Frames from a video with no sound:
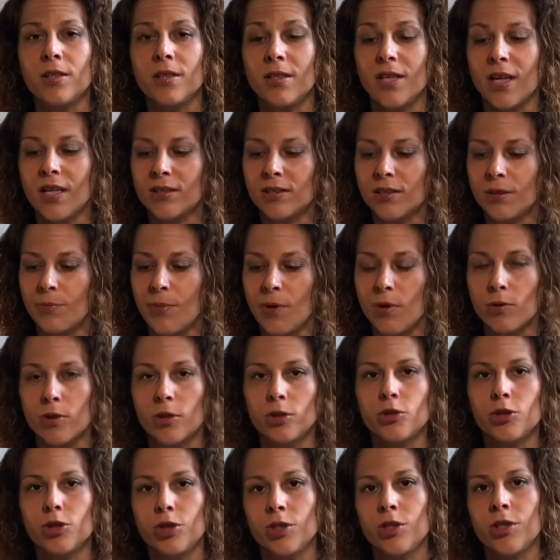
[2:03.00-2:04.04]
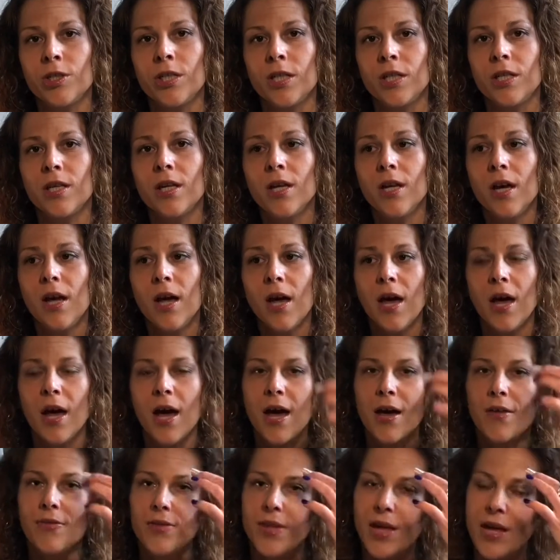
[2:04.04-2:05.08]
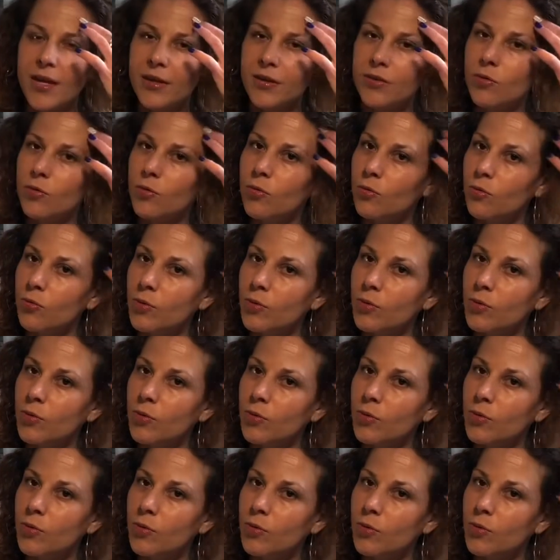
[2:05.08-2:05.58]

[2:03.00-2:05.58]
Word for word: and that's about our journey. And then